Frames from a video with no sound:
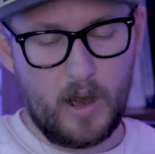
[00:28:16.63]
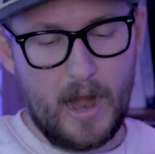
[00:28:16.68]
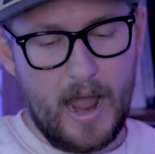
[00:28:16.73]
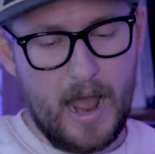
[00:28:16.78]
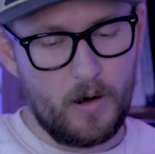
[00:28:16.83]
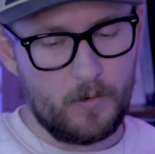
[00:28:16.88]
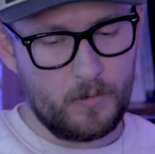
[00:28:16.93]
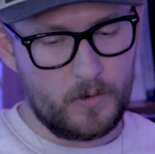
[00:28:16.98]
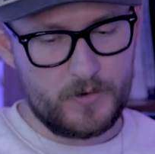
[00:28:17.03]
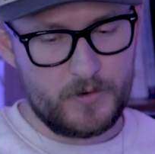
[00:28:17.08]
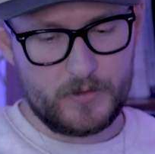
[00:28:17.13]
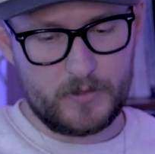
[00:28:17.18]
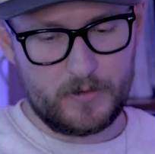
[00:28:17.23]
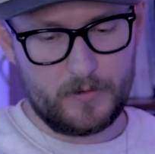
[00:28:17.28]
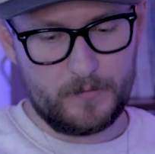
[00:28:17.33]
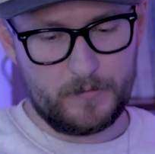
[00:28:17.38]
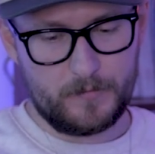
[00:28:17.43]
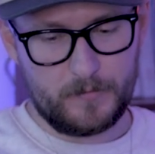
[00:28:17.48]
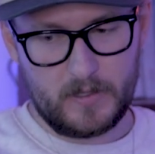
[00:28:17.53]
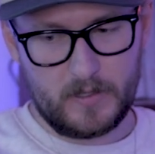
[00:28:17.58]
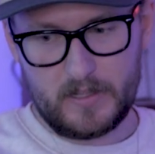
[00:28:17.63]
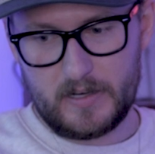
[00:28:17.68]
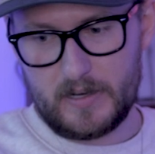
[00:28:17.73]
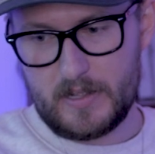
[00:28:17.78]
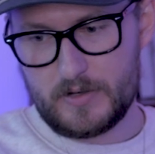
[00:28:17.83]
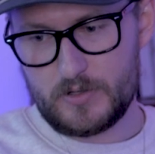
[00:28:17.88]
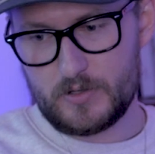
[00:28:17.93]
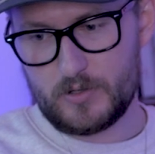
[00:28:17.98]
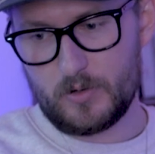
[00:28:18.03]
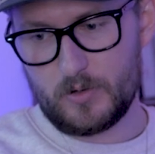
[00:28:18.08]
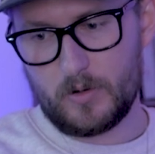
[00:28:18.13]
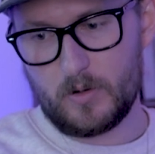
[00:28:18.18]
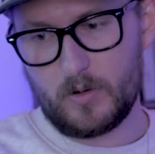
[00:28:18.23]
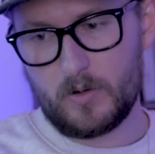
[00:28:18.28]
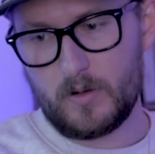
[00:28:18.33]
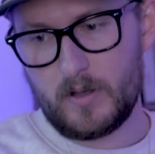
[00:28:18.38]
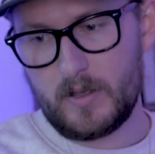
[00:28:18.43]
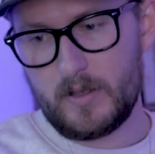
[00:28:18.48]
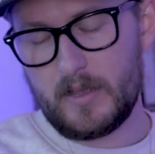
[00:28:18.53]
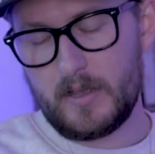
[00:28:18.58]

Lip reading: hours of the initial,